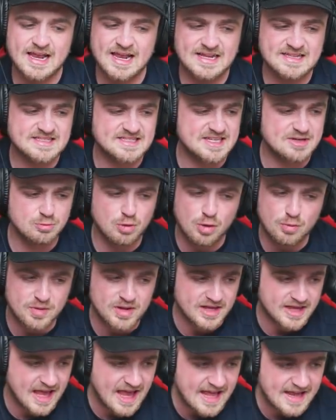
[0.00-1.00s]
Let's see what
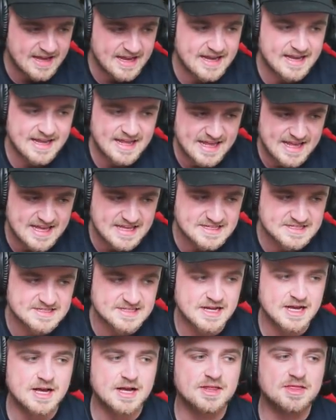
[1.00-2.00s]
we get. It
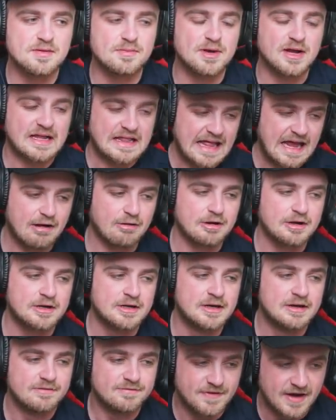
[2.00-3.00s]
is the
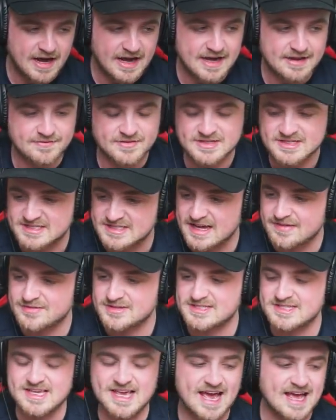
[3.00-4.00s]
McLaren
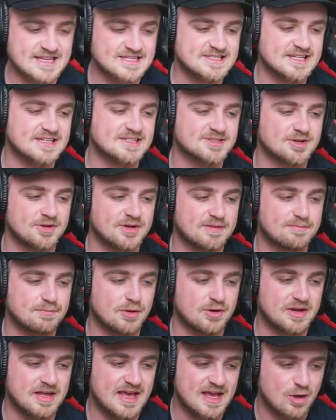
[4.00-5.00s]
570S exotic
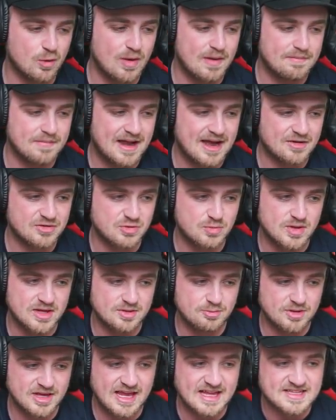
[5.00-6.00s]
body. Equipped now. Do we,
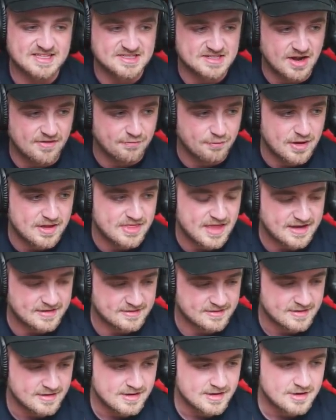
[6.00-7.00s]
we get stuff with it?